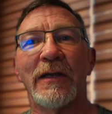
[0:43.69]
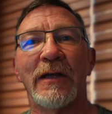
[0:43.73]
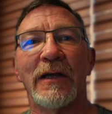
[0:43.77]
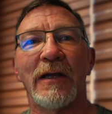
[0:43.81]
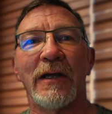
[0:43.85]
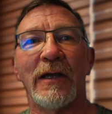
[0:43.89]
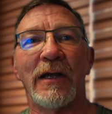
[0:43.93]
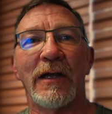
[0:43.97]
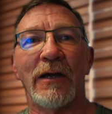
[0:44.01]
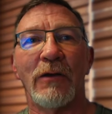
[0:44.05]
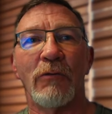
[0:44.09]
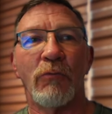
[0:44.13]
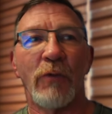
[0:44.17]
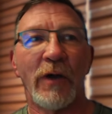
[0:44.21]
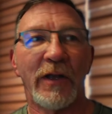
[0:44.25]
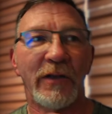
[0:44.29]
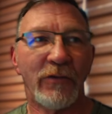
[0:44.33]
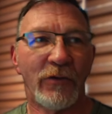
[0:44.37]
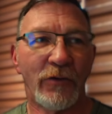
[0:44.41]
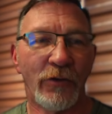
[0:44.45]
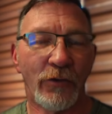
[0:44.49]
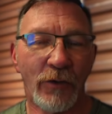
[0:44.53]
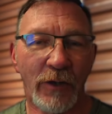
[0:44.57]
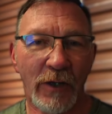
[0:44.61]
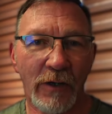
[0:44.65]
uh,
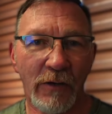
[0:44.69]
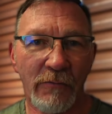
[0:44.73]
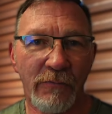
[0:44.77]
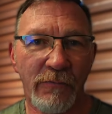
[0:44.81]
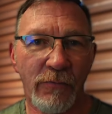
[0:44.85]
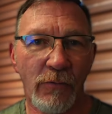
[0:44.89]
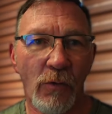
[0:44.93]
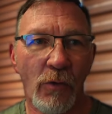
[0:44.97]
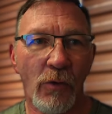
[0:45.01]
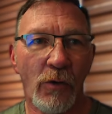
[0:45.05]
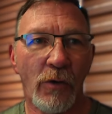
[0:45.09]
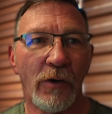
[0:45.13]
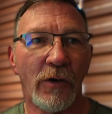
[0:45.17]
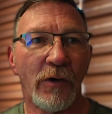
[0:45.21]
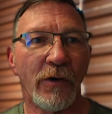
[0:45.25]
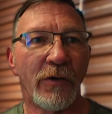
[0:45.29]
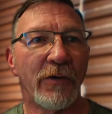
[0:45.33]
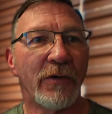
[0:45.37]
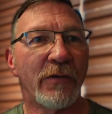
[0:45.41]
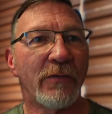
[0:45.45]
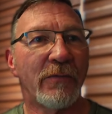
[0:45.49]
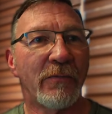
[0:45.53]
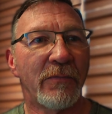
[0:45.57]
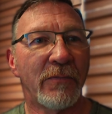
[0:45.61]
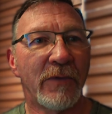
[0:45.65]
what you can
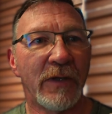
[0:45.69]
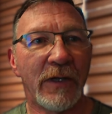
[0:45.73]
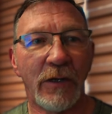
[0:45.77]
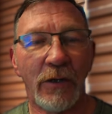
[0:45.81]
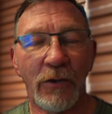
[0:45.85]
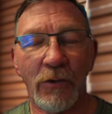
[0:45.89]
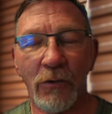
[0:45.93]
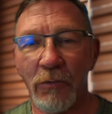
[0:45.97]
afford, you know,